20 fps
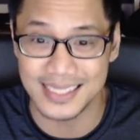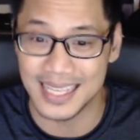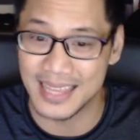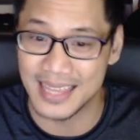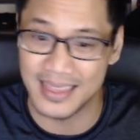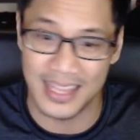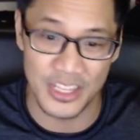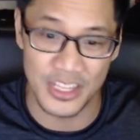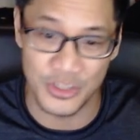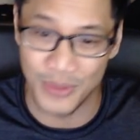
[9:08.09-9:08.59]

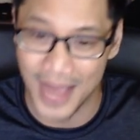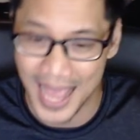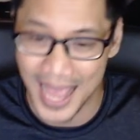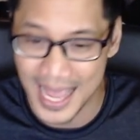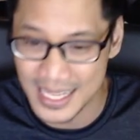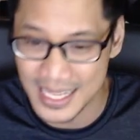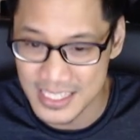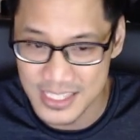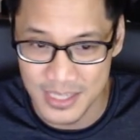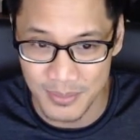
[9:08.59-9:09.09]
and then you
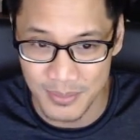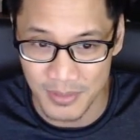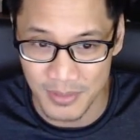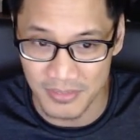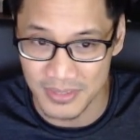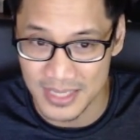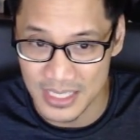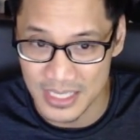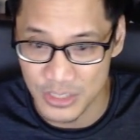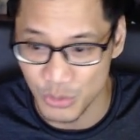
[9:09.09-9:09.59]
add some
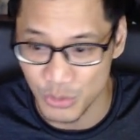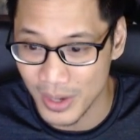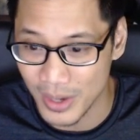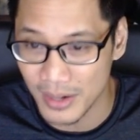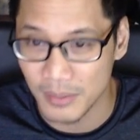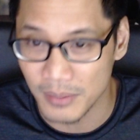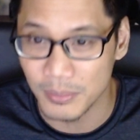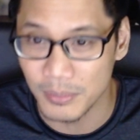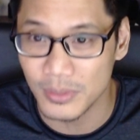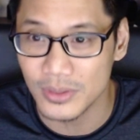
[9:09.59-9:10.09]
of these
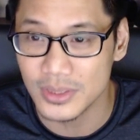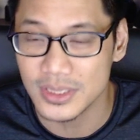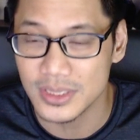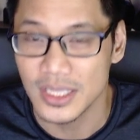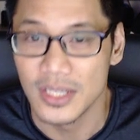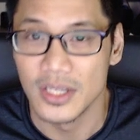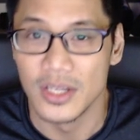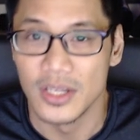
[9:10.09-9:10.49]
wearables.